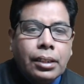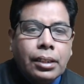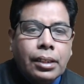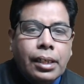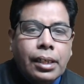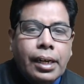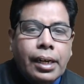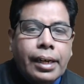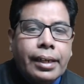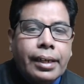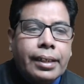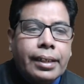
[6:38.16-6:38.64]

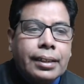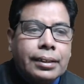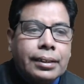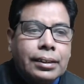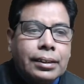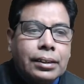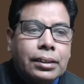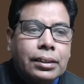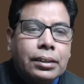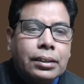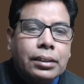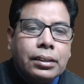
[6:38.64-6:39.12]
address
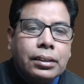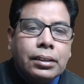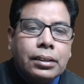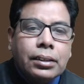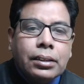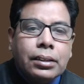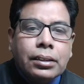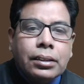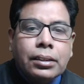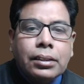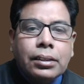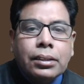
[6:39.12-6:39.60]

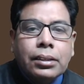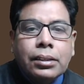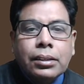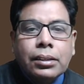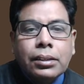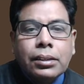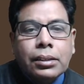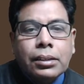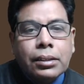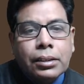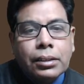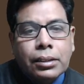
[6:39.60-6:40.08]
in the
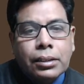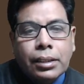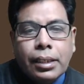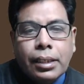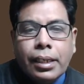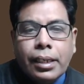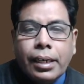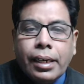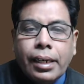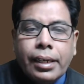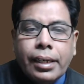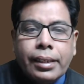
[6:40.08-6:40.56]

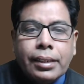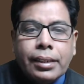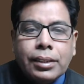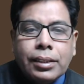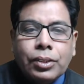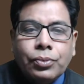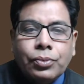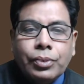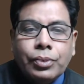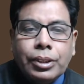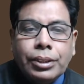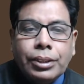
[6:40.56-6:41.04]
address
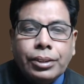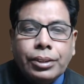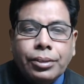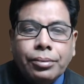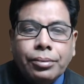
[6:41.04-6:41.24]
field.